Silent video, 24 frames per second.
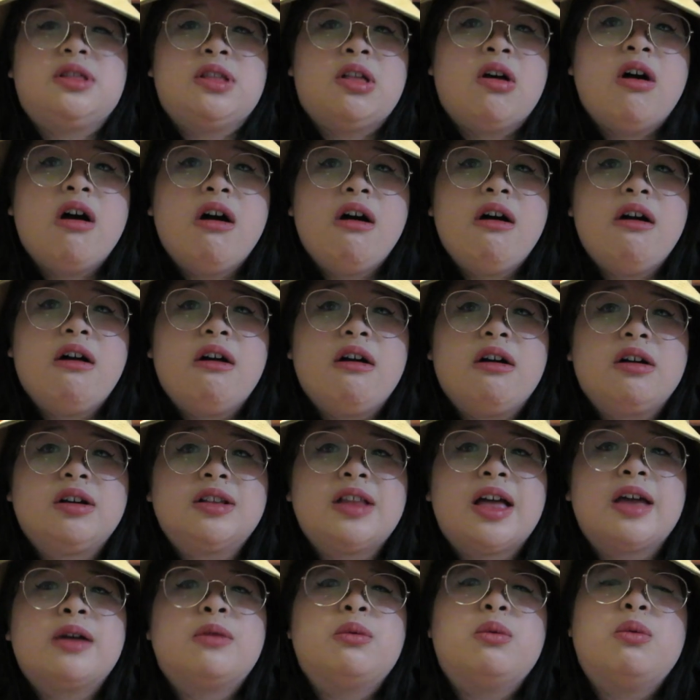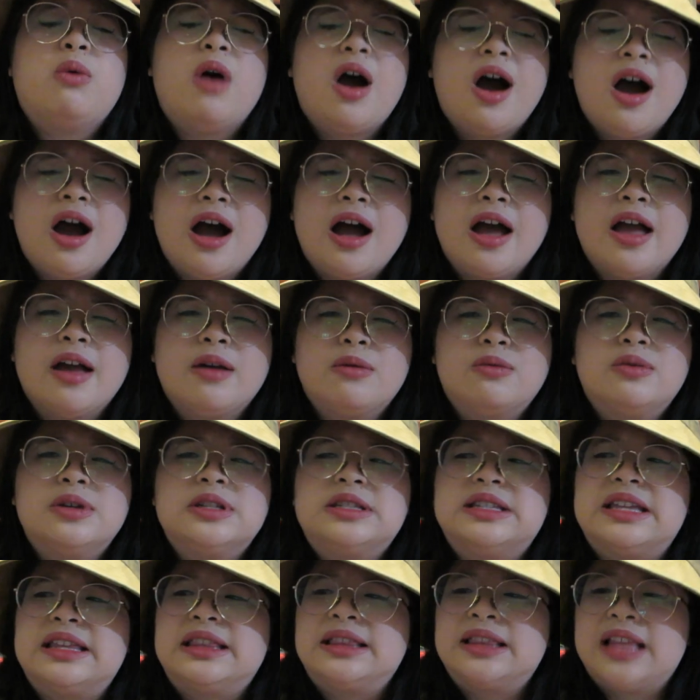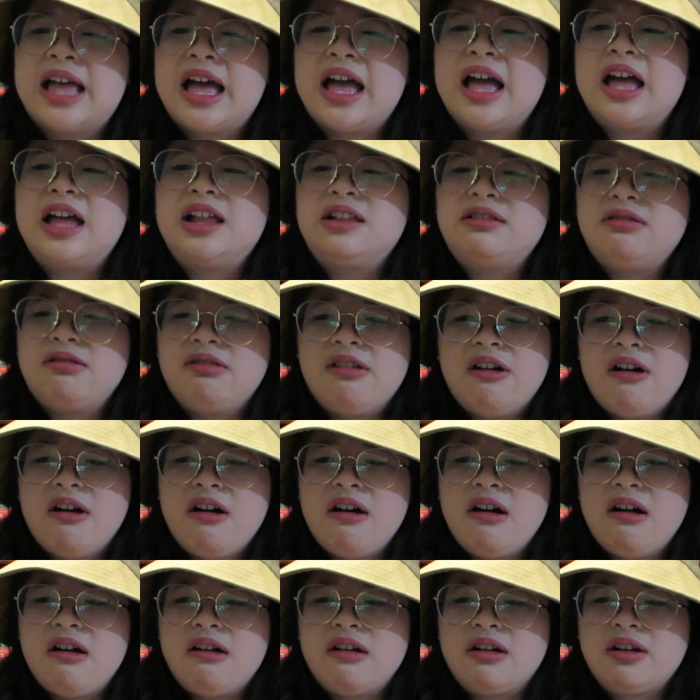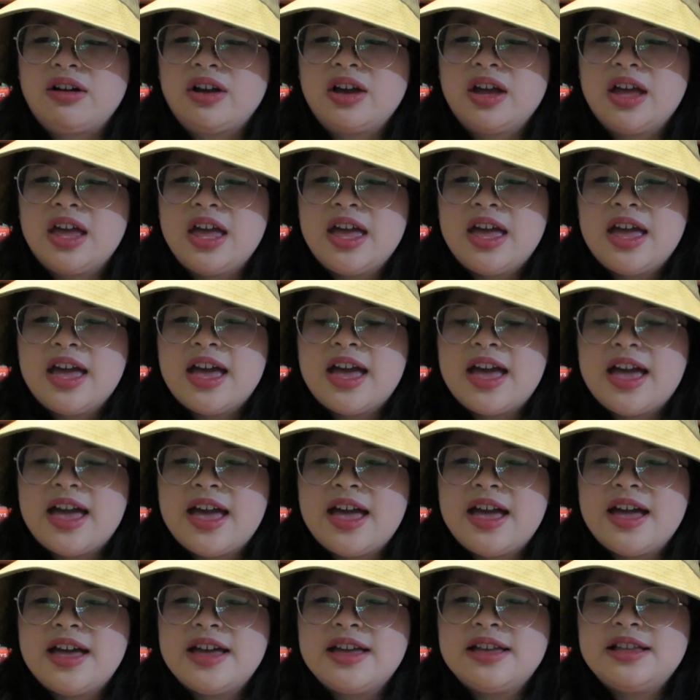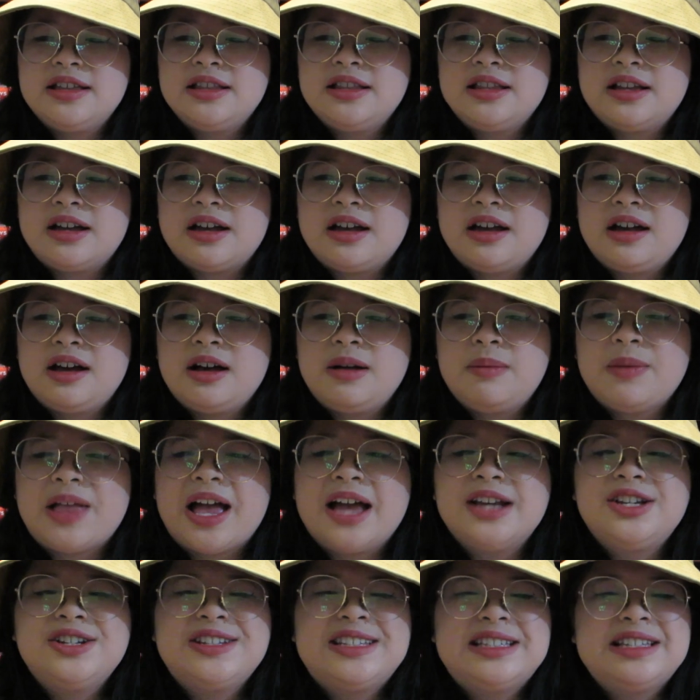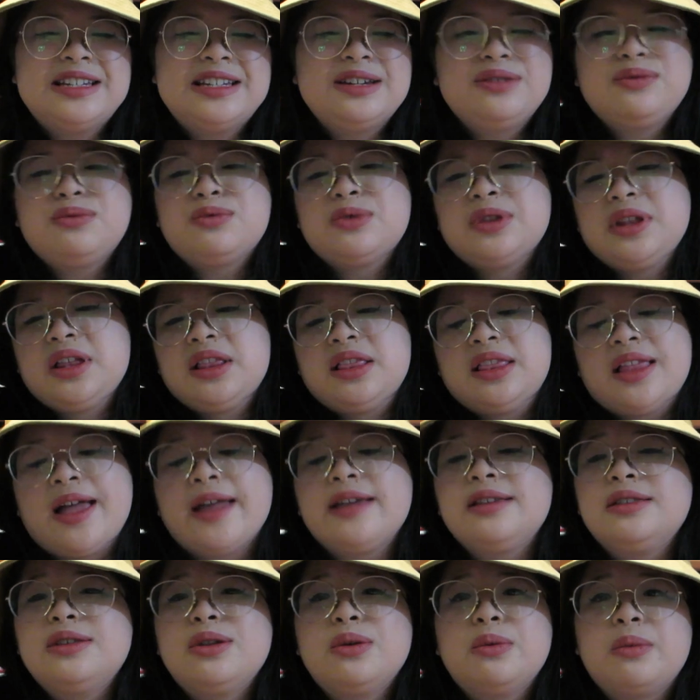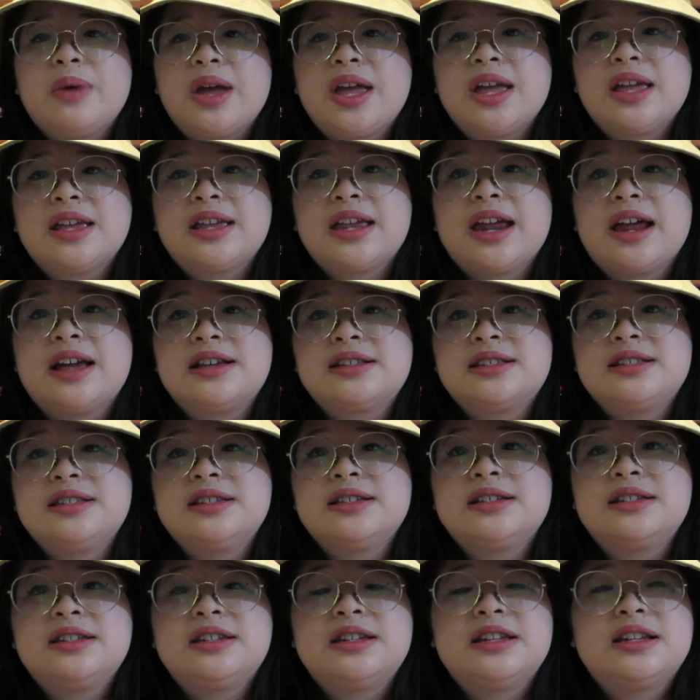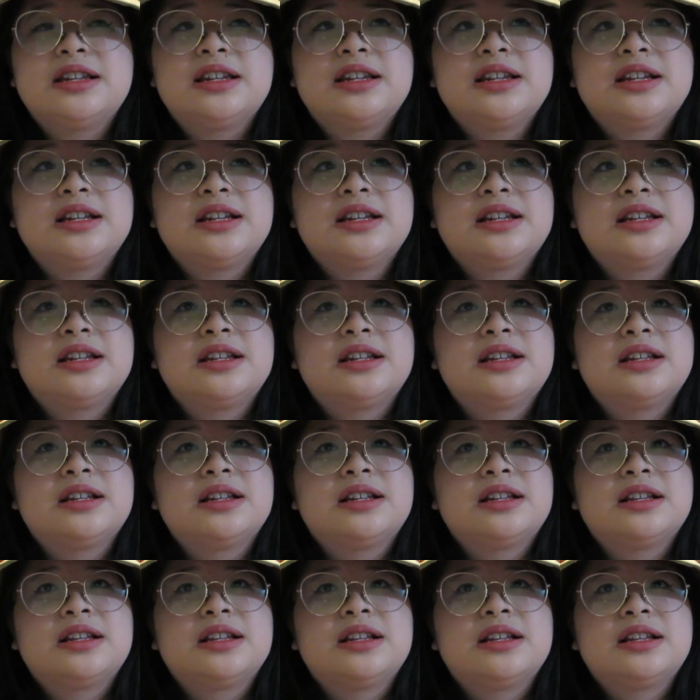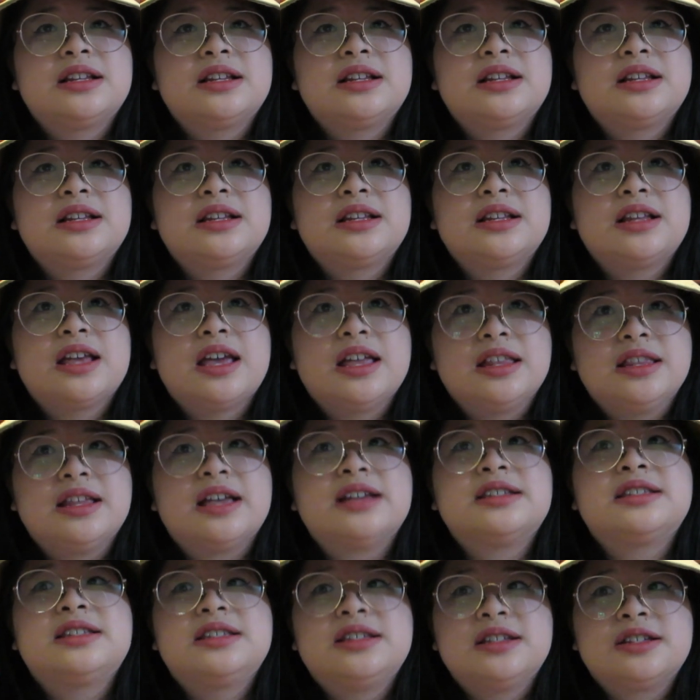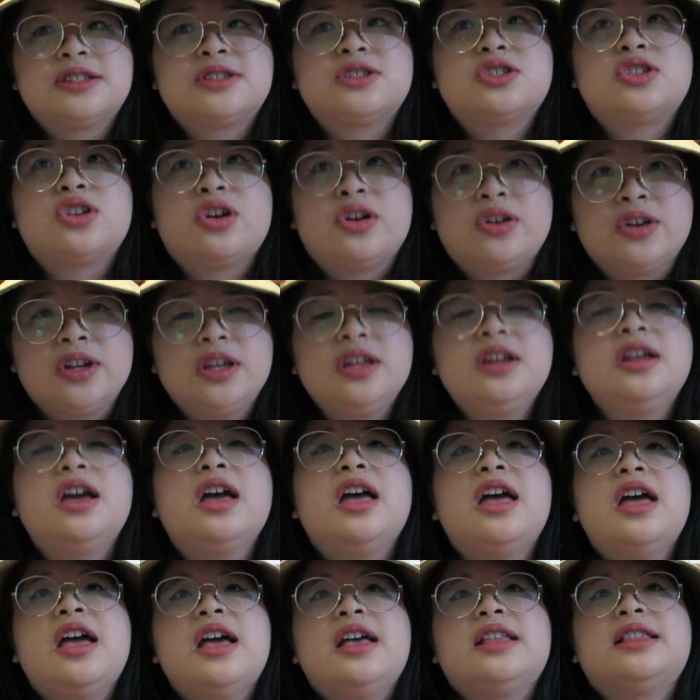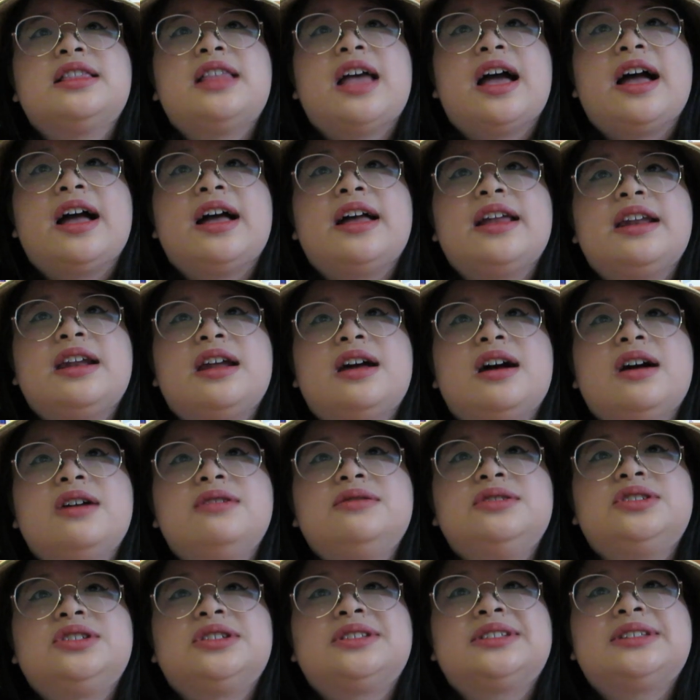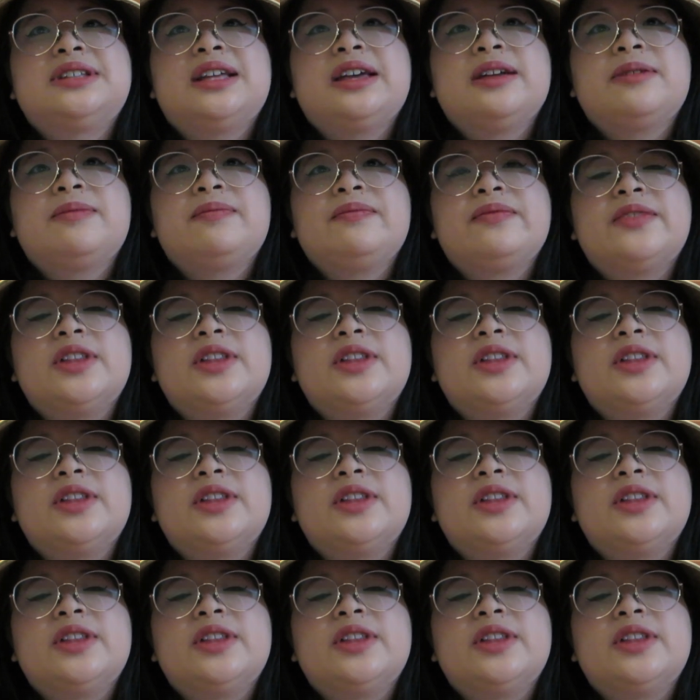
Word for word: long. Like, why was it that long? And um, I just didn't really like the way Cassian and Nesta started that I was just like,